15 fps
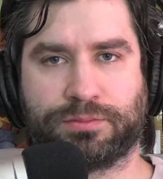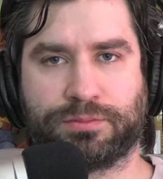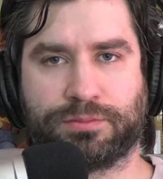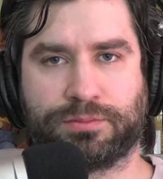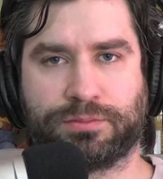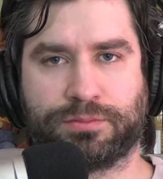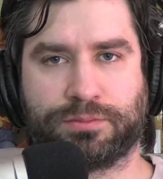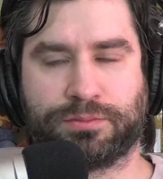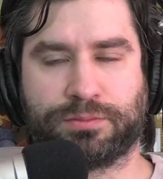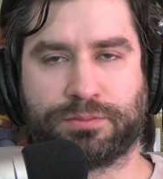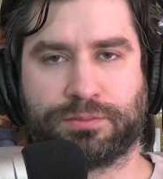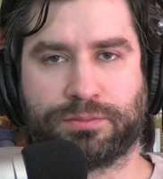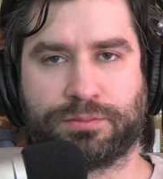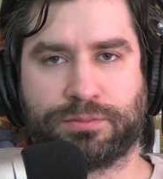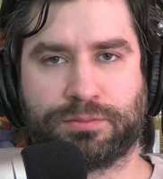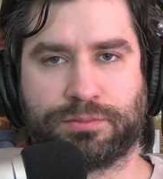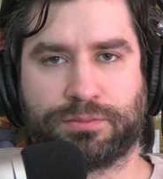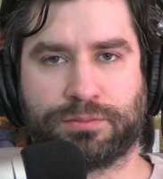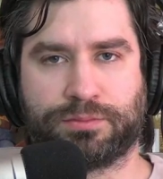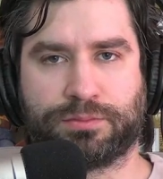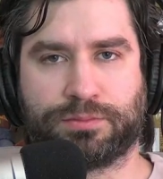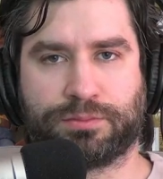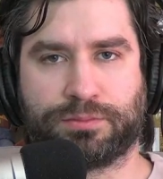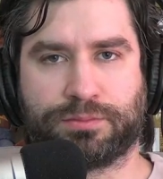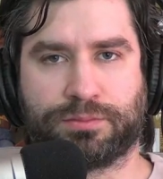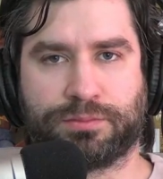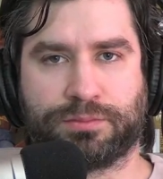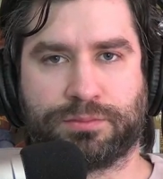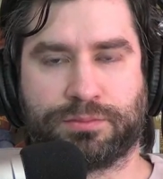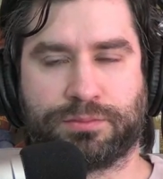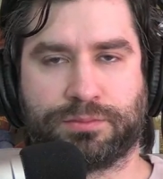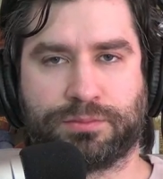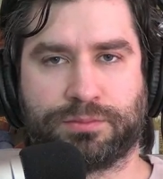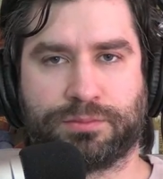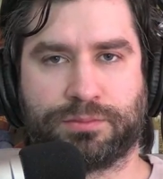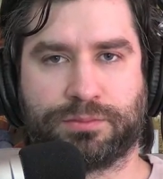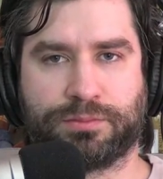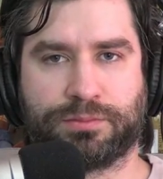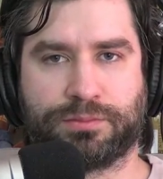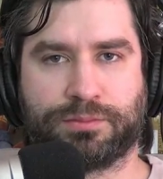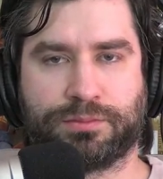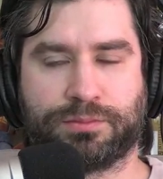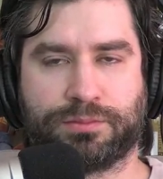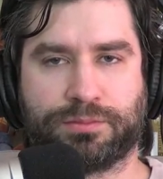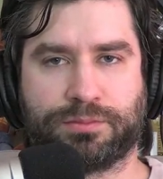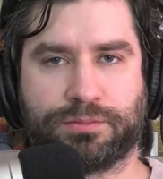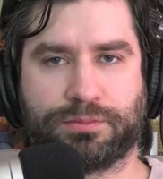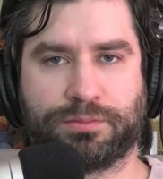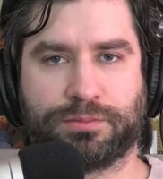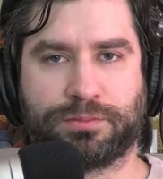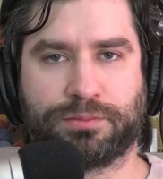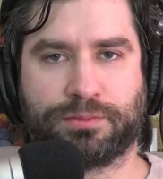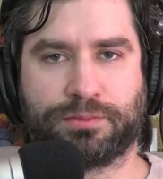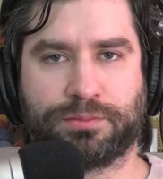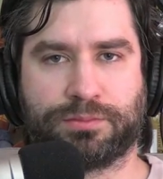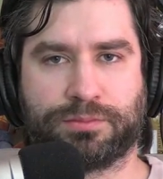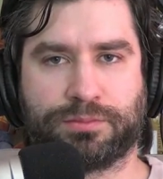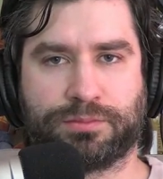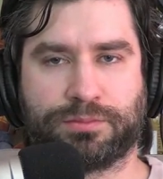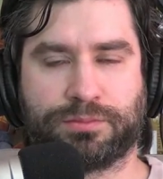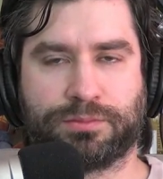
No words are spoken by the person on screen.